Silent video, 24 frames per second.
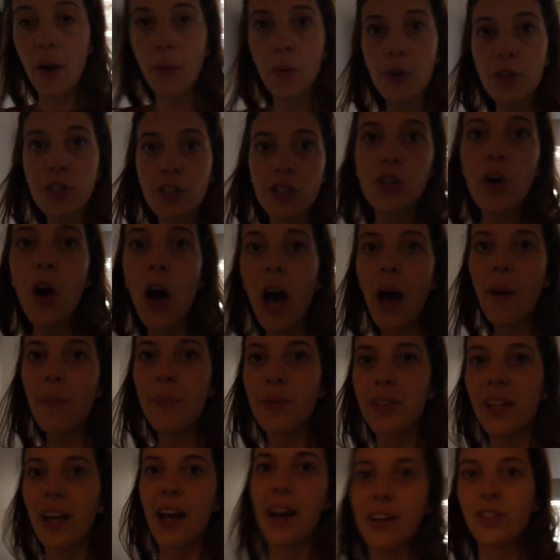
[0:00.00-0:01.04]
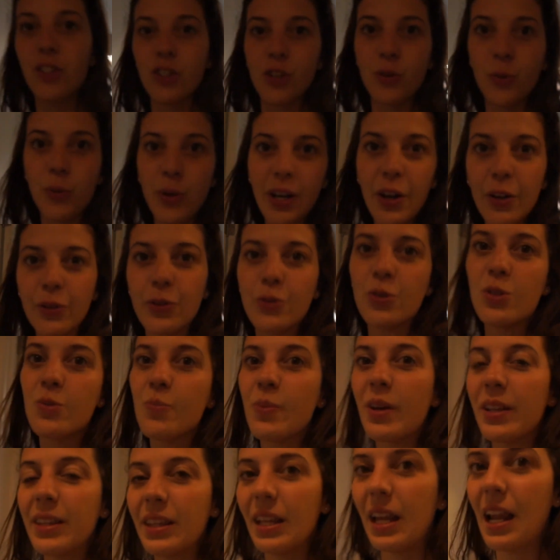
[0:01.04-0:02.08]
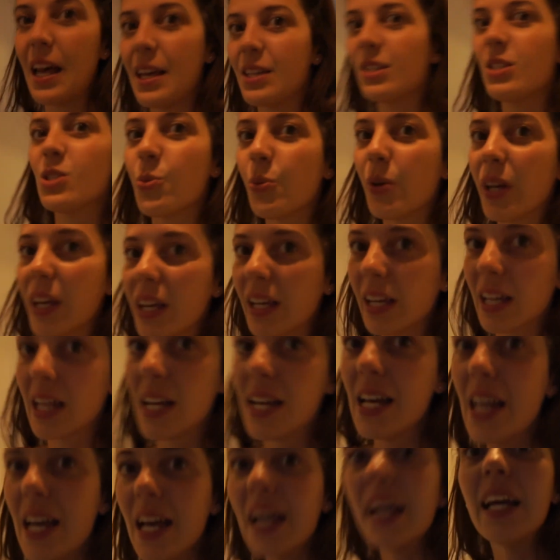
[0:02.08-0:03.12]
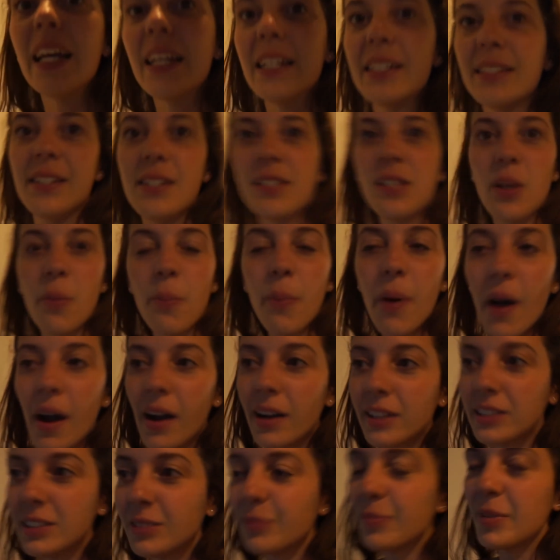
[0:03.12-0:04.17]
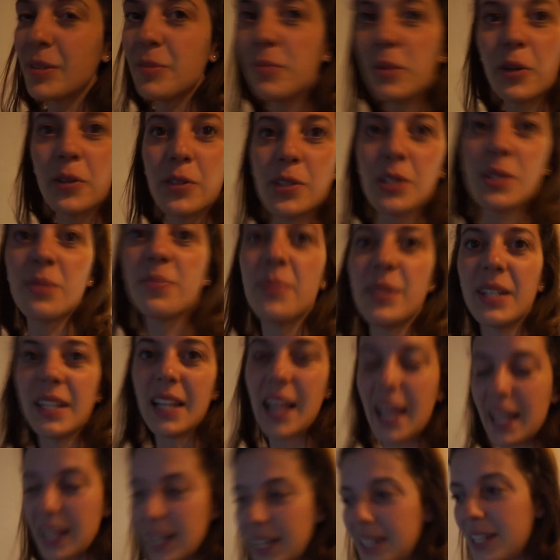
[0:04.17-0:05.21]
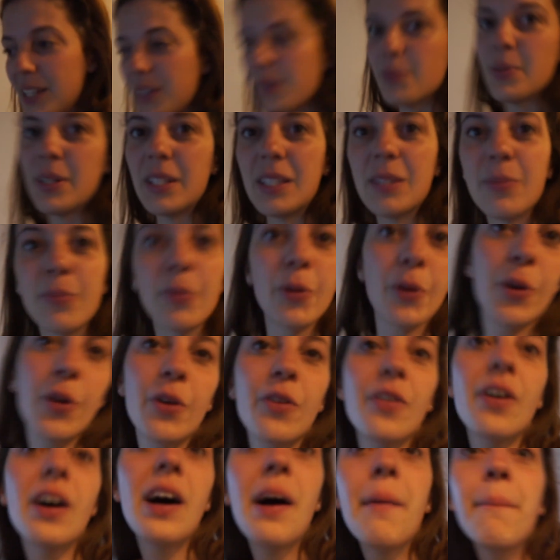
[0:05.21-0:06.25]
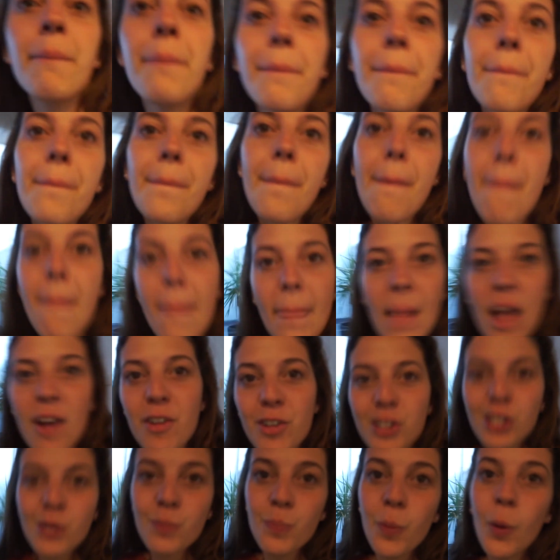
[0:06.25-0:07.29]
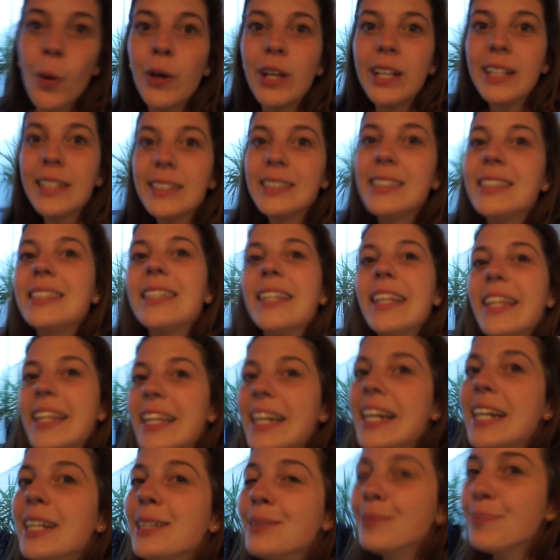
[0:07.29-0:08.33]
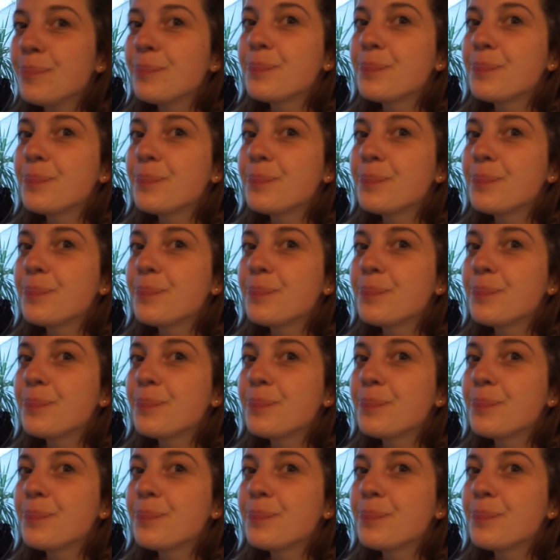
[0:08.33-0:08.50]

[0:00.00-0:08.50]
was so happy that actually we got to spend the last week in this apartment because it's been like a little bit more of a spoiled thing.